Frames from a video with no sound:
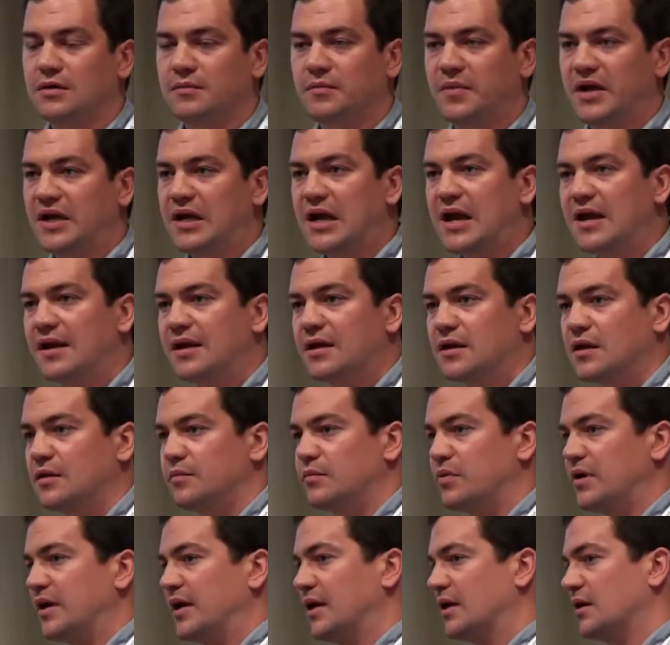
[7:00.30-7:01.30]

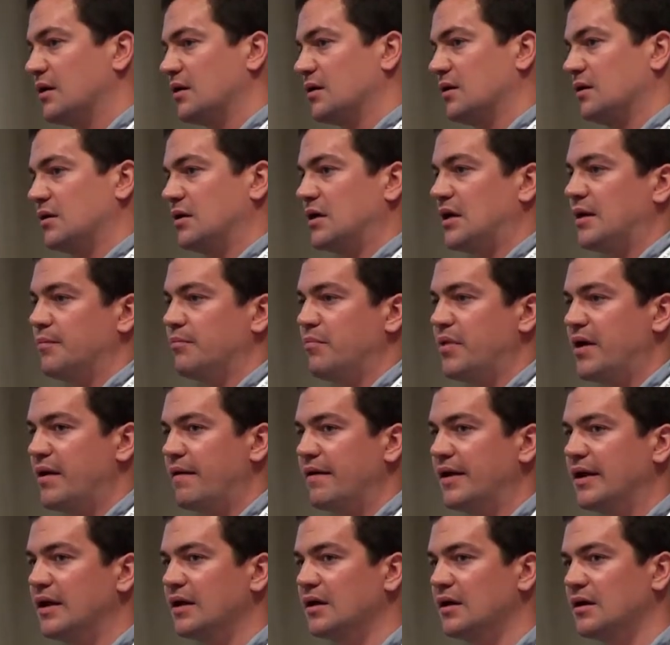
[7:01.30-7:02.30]
mechanical brake, hub
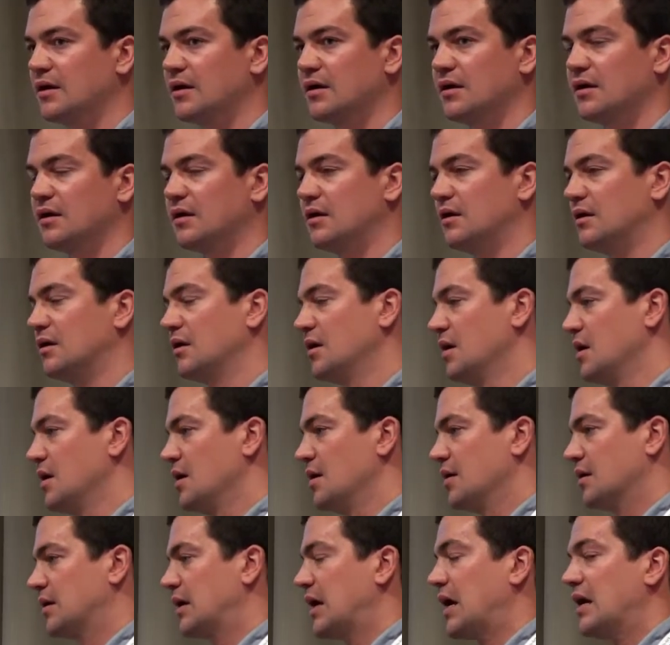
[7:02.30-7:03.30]
bearing,
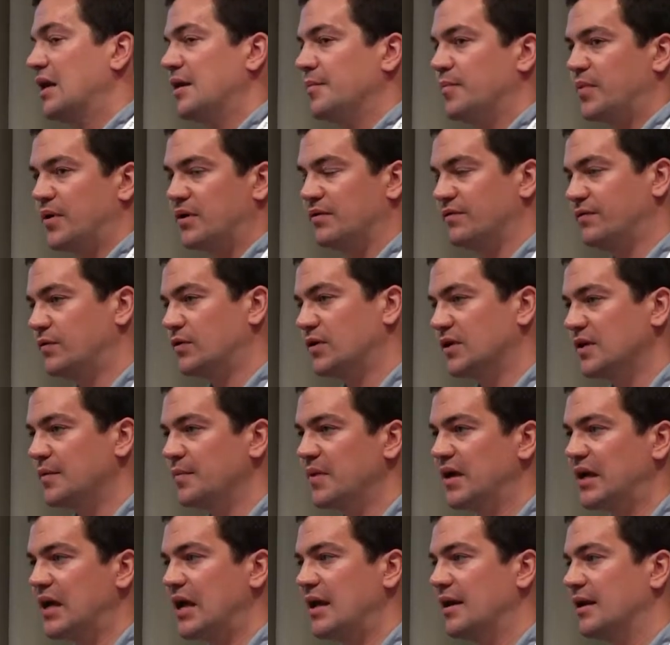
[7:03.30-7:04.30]
caliper for the
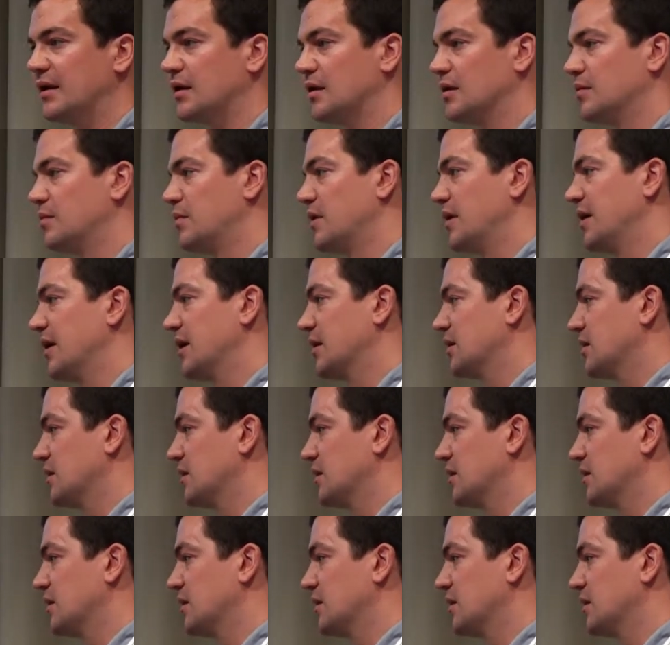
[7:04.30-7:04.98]
mechanical brake,